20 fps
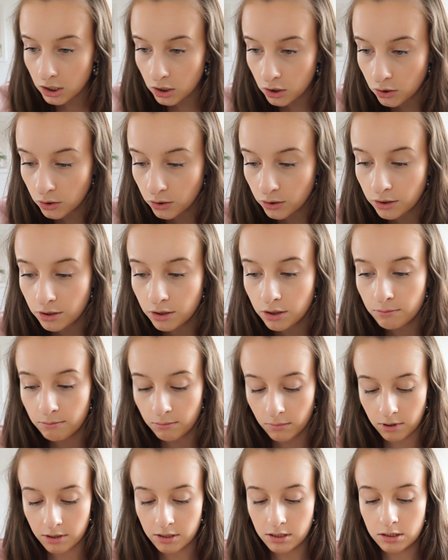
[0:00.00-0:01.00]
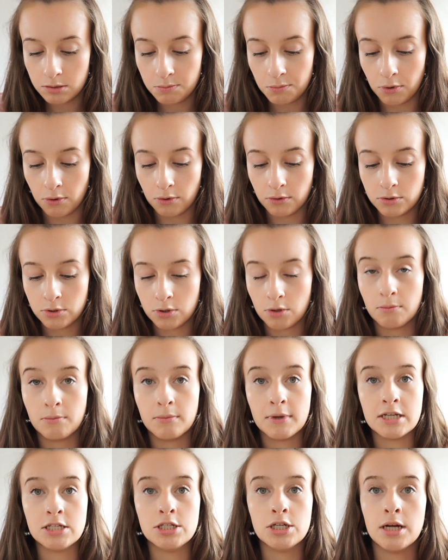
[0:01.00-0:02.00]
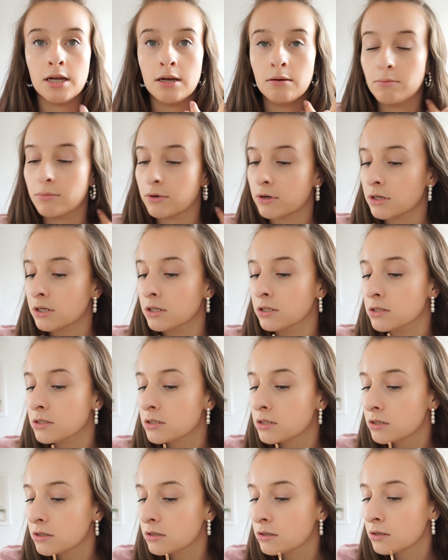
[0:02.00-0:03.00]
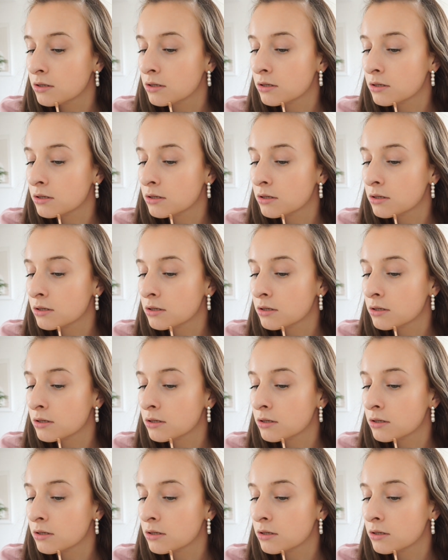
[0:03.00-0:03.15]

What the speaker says: on my spots on my chin because